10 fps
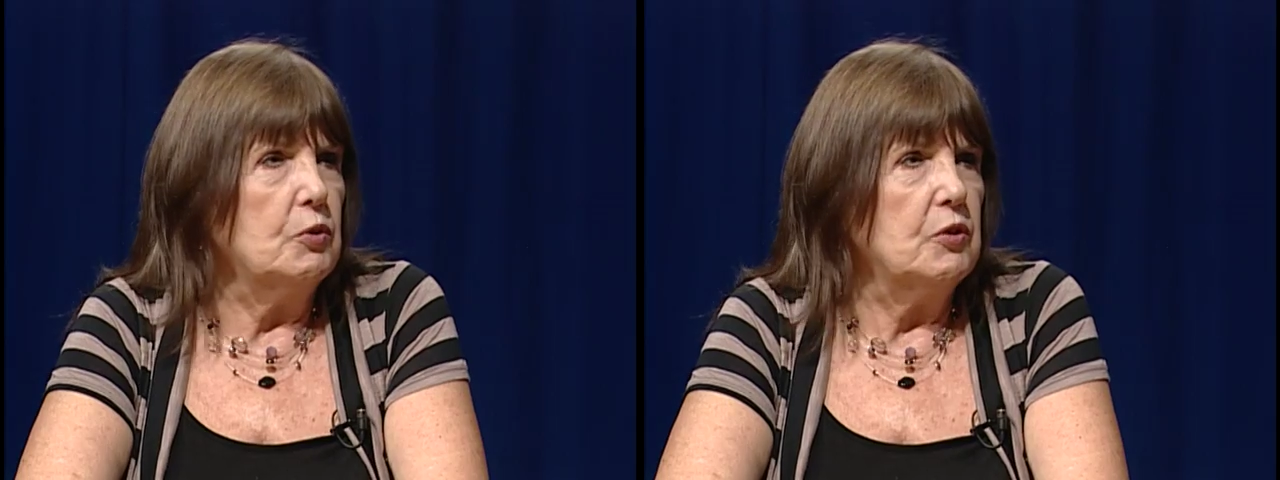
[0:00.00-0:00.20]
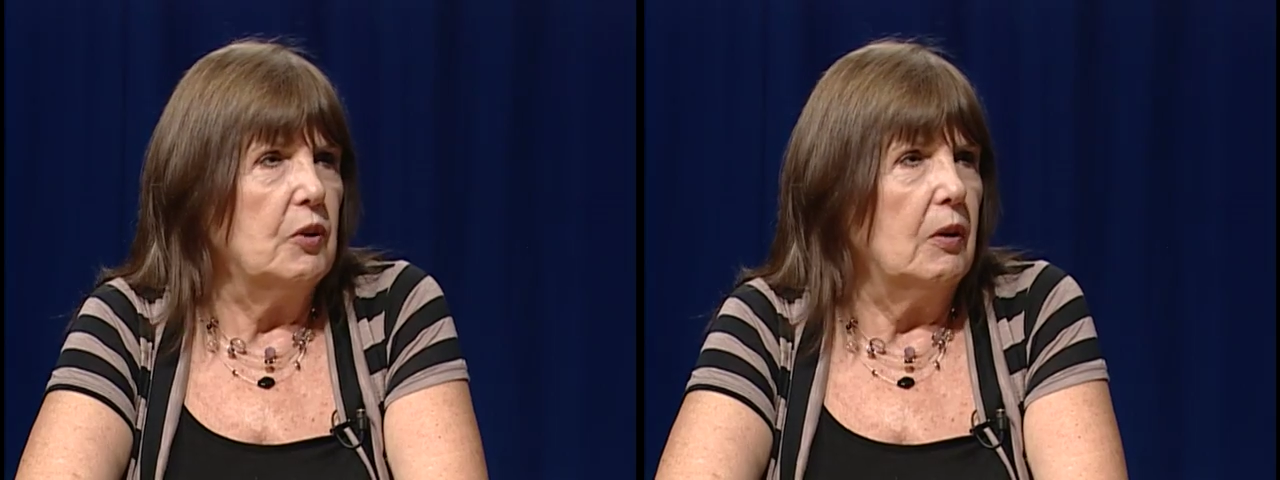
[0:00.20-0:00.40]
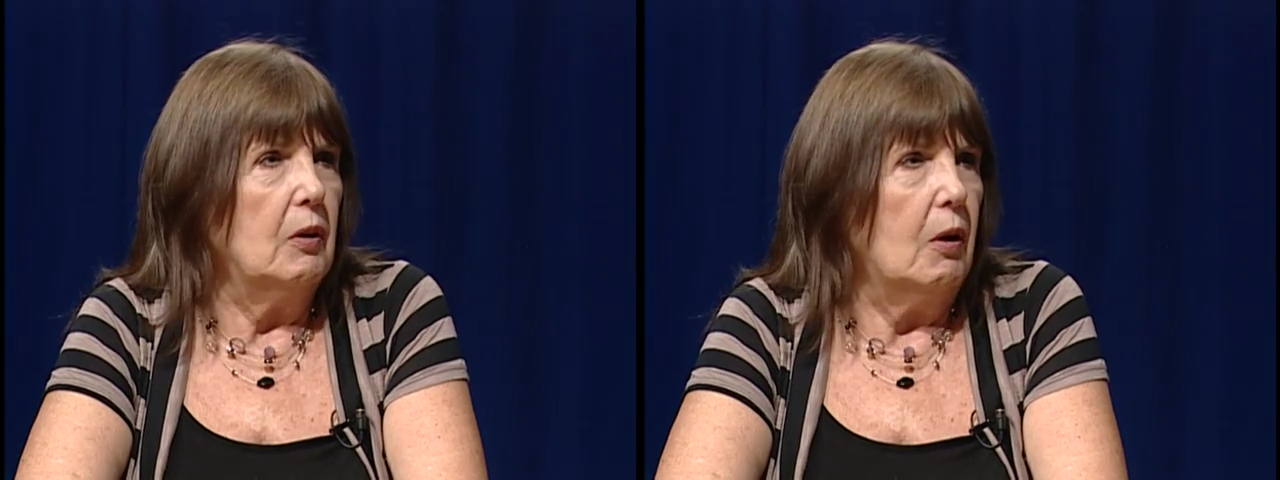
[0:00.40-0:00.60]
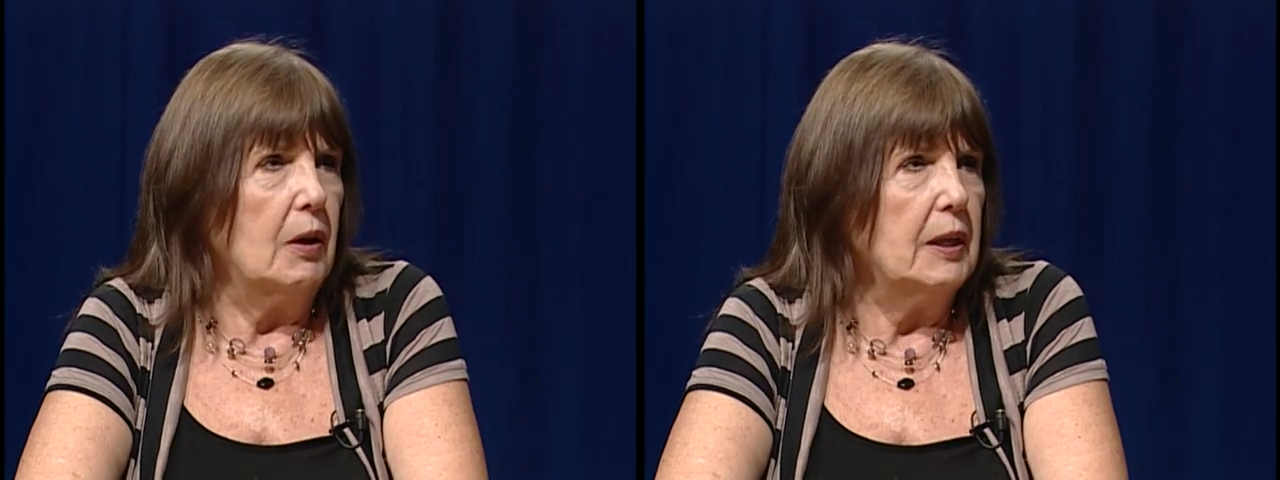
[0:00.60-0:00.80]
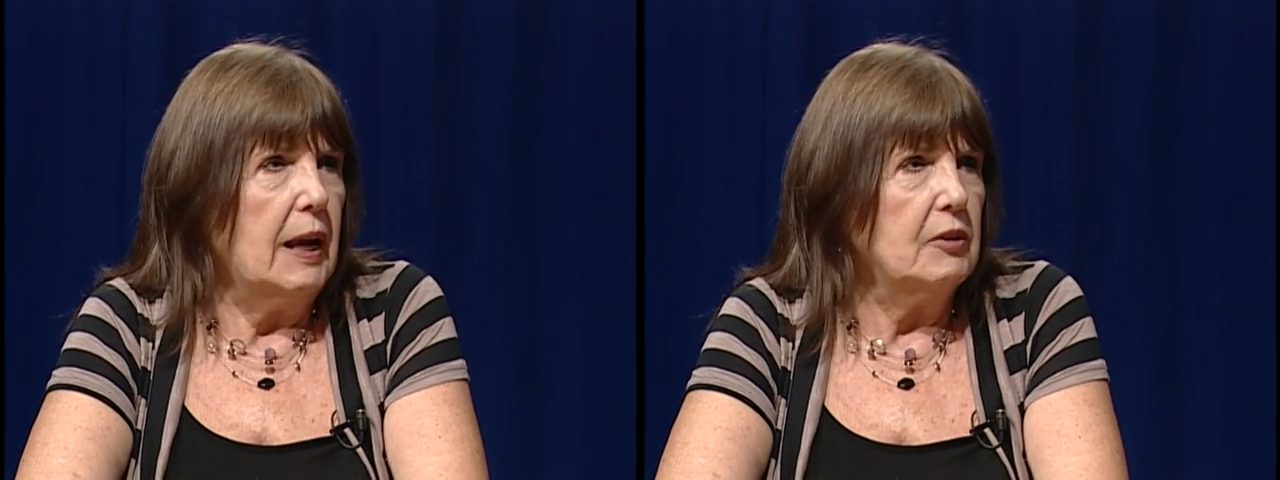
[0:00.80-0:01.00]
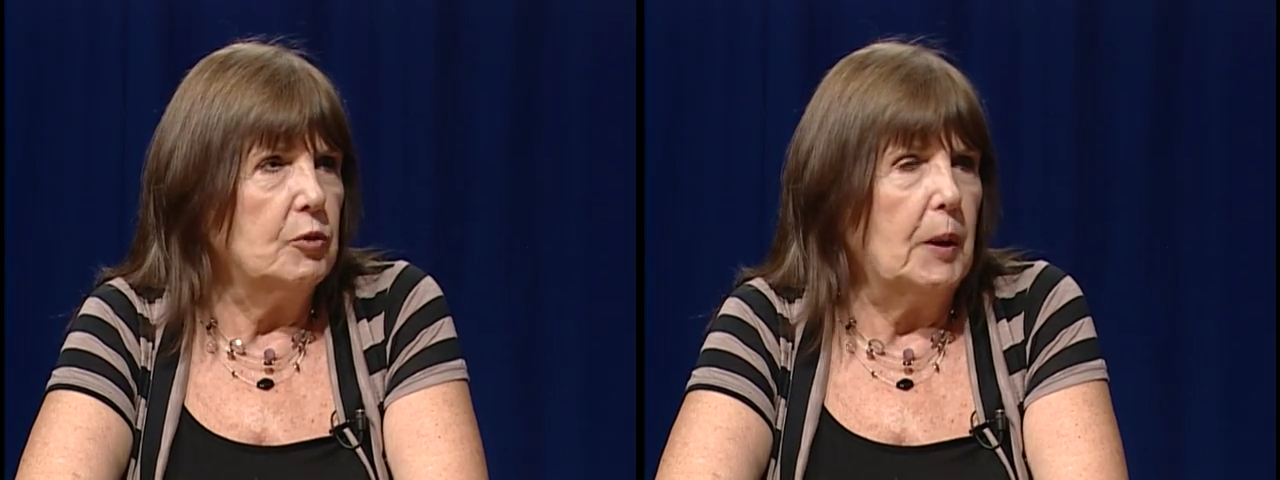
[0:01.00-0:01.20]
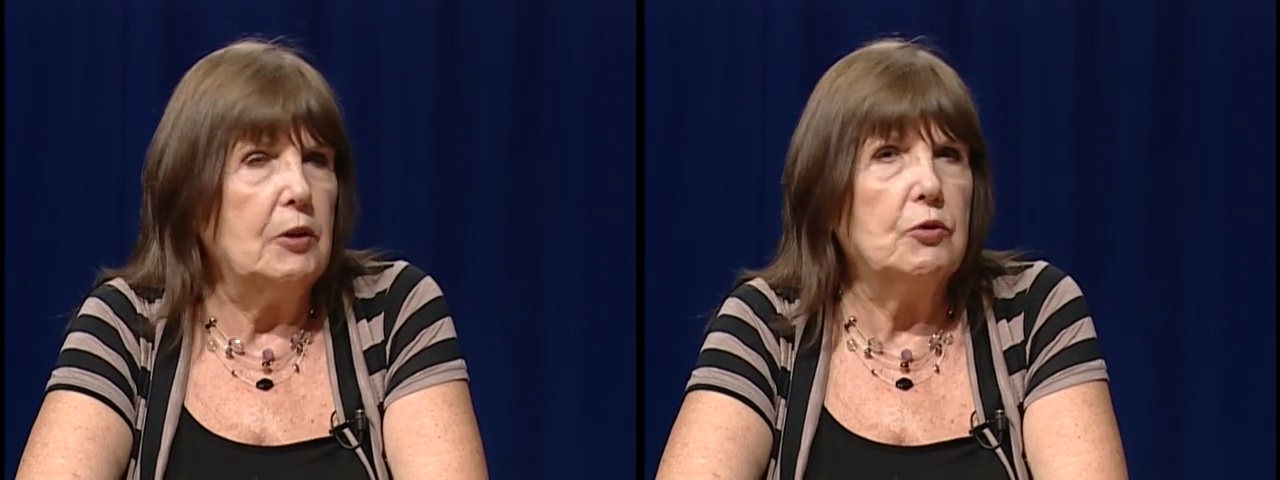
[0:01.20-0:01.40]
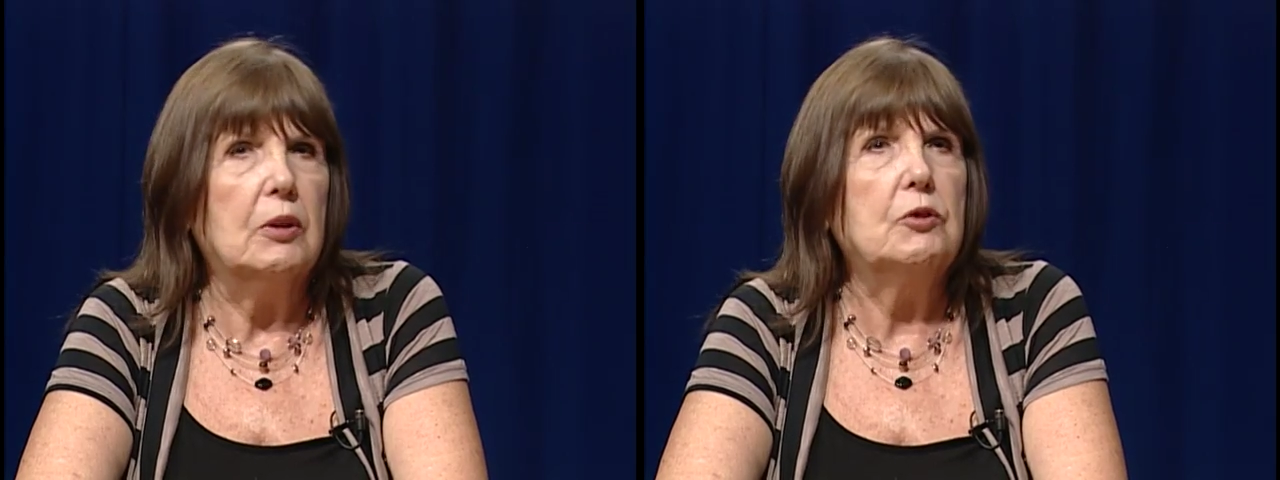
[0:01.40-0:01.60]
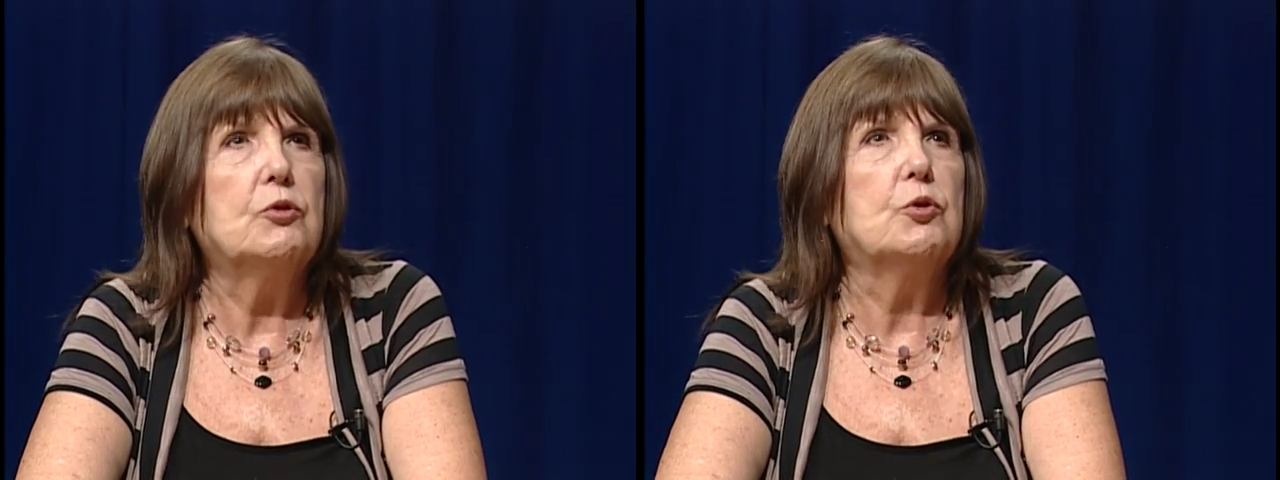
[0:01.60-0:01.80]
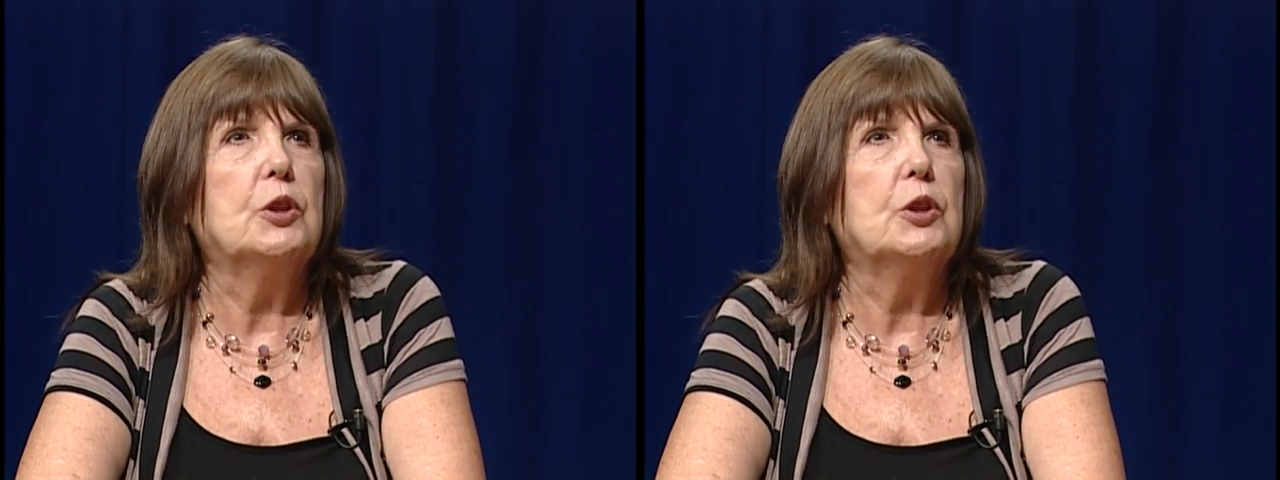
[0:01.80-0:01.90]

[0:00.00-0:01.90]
which is a cardiac specialist.